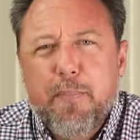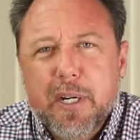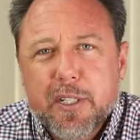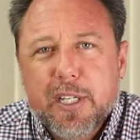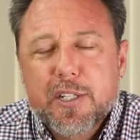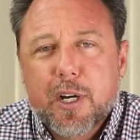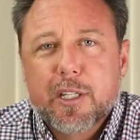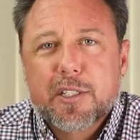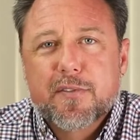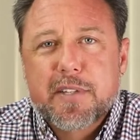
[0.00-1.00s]
billion
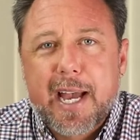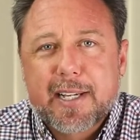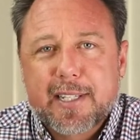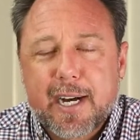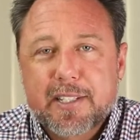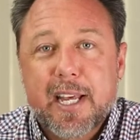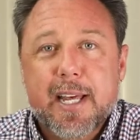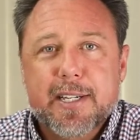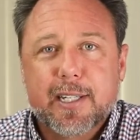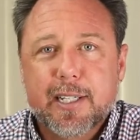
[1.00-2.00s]
of tax cuts
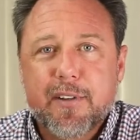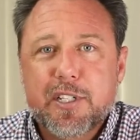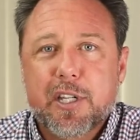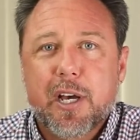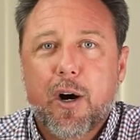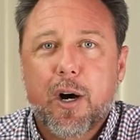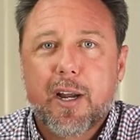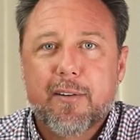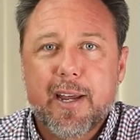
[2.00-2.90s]
delivered to the higher